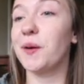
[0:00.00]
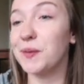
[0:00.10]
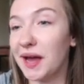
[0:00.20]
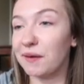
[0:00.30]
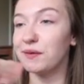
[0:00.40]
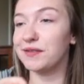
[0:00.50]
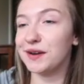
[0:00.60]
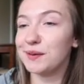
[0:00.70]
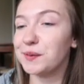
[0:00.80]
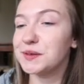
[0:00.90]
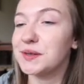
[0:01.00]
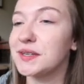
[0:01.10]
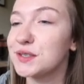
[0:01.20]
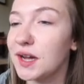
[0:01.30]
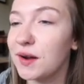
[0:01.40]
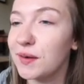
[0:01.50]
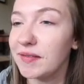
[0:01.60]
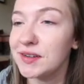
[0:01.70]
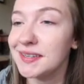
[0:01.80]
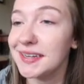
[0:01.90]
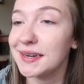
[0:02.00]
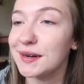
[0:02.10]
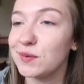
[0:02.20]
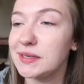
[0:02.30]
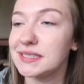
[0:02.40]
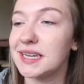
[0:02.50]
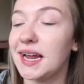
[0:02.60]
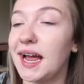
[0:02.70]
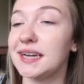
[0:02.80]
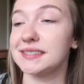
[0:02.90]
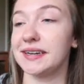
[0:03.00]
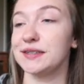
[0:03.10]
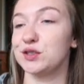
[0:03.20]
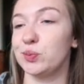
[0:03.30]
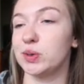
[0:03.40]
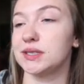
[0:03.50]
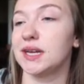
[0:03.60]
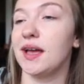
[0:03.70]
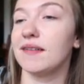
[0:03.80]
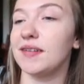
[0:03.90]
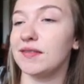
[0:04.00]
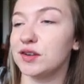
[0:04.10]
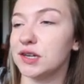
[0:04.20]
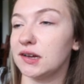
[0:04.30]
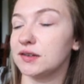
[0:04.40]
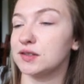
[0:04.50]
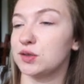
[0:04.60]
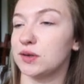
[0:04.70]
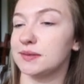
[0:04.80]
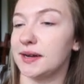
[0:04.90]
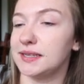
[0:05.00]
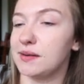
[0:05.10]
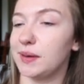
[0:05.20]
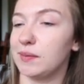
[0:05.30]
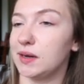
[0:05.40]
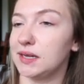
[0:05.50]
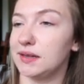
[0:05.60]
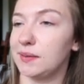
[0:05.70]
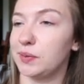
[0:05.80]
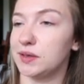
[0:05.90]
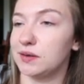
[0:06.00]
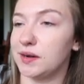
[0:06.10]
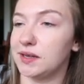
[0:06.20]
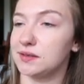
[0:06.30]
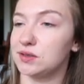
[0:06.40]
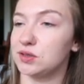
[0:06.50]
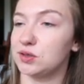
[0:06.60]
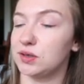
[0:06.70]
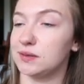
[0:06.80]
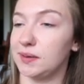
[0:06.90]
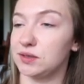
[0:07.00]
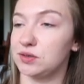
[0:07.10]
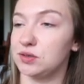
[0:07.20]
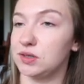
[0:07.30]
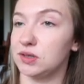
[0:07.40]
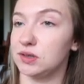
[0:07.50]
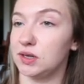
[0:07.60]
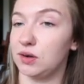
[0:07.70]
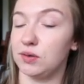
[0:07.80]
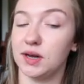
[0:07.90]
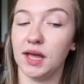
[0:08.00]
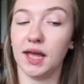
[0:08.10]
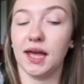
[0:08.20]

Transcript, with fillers: yeah, we figured out what we're doing. So if you didn't hear, we decide I decided to put five hundred dollars towards my down payment and then put the rest towards my student loan.